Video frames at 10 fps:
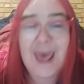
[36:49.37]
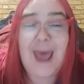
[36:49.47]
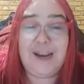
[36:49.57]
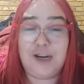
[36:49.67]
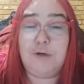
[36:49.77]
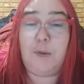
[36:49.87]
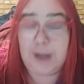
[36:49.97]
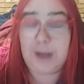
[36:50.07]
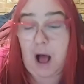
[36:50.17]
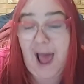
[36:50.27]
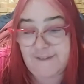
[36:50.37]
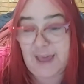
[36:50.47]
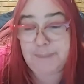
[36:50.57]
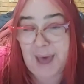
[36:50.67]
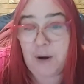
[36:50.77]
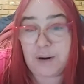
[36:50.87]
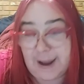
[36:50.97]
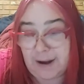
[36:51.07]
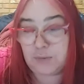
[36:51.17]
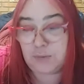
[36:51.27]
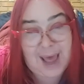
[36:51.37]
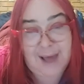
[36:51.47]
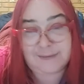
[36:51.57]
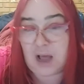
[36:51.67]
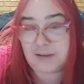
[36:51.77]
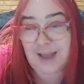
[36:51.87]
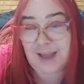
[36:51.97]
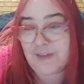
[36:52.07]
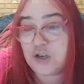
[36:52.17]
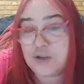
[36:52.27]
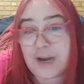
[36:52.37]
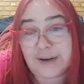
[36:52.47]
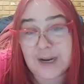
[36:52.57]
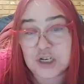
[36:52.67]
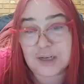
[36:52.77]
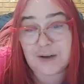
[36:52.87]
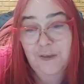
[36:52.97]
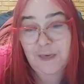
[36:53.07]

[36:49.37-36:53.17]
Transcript: And you know what? We all have that power now because we have, as long as you have that internet connection,